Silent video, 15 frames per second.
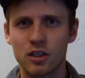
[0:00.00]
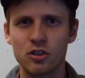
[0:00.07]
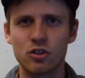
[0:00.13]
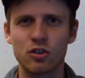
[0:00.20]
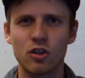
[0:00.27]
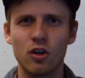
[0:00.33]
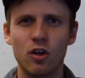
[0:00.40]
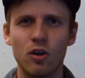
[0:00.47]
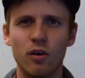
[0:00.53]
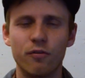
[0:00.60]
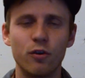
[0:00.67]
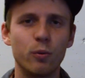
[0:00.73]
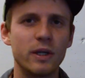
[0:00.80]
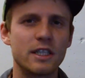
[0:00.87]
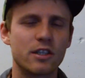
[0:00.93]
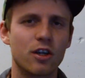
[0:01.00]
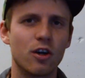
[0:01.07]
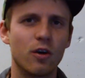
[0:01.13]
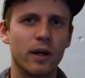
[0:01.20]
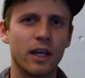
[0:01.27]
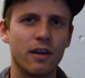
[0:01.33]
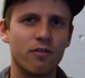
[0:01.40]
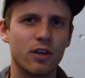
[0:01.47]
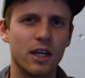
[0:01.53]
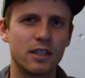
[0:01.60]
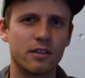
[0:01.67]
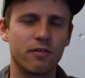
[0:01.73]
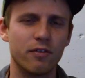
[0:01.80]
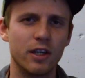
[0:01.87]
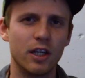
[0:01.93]
So a few weeks ago I gave you
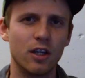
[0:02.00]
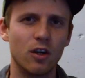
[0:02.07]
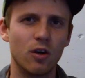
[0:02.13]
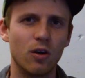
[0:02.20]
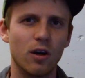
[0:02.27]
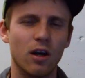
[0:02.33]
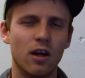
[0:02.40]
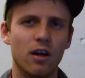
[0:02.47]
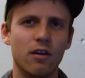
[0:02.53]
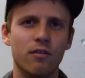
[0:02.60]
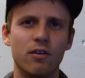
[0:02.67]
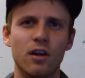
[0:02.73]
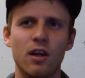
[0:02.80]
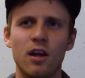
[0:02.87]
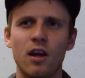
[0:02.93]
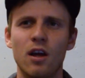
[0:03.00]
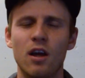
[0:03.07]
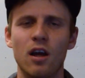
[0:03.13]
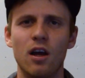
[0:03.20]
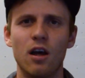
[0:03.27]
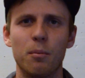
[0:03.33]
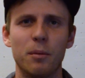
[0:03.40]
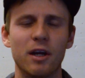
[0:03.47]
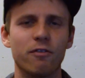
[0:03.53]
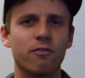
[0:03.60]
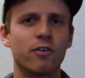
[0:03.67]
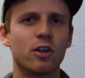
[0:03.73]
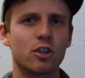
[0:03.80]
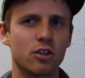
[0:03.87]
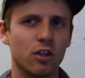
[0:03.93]
guys a video of my
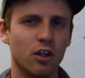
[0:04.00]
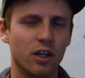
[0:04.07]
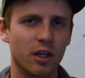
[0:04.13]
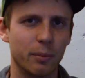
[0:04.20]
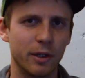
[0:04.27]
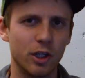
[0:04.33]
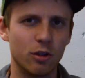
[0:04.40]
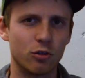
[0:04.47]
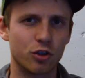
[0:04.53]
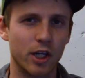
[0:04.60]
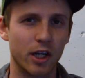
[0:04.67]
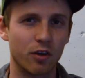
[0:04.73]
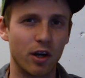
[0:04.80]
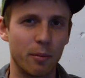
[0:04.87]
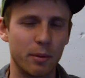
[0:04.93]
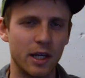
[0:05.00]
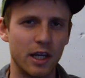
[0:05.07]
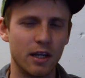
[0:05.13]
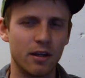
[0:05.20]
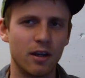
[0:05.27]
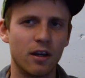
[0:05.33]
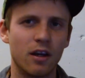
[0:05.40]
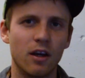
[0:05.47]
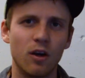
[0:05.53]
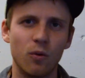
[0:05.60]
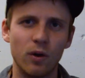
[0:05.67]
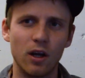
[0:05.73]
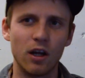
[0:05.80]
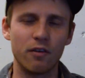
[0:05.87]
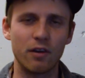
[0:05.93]
first look at my new Trek Remedy.
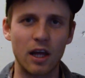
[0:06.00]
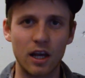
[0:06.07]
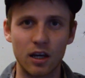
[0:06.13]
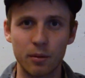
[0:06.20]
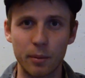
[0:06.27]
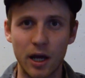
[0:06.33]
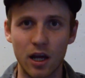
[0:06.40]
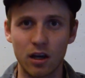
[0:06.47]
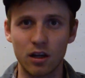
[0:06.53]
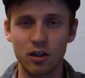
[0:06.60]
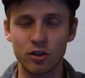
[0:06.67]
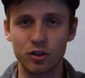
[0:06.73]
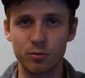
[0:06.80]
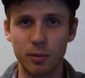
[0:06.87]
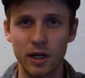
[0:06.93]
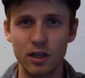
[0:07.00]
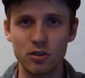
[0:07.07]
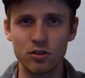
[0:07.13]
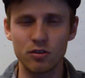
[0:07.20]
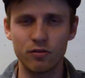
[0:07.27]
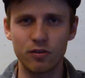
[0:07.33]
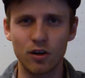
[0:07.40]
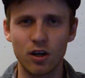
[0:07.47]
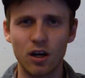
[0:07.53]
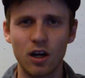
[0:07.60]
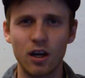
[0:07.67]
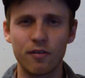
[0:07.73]
Well, I've had it about 100 miles so far.